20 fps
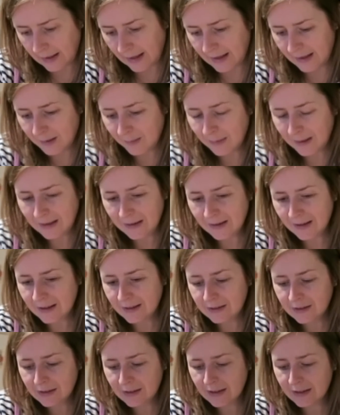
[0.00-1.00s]
And I mean,
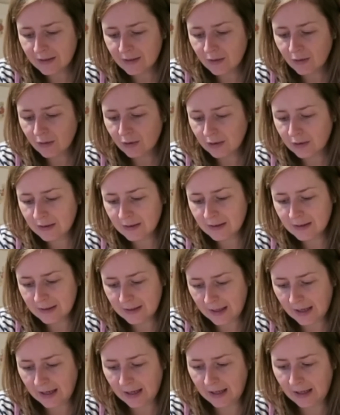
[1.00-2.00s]
it's not going to
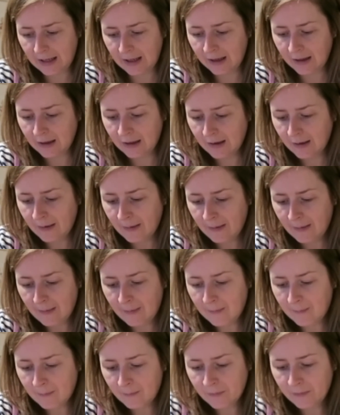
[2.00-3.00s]
stay
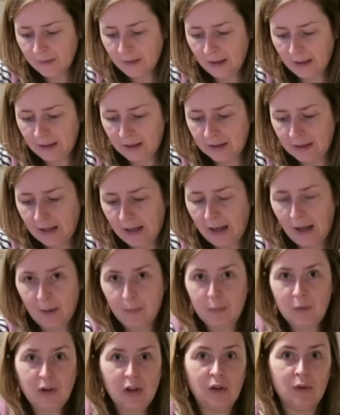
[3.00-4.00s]
like an
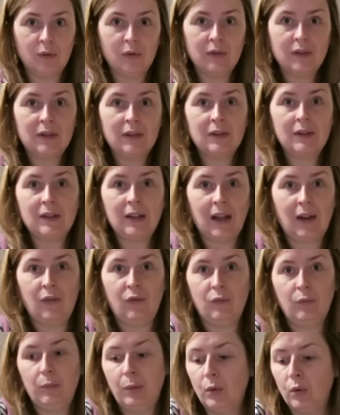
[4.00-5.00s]
absolute
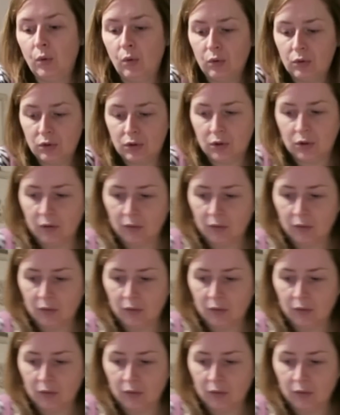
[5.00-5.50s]
stiff board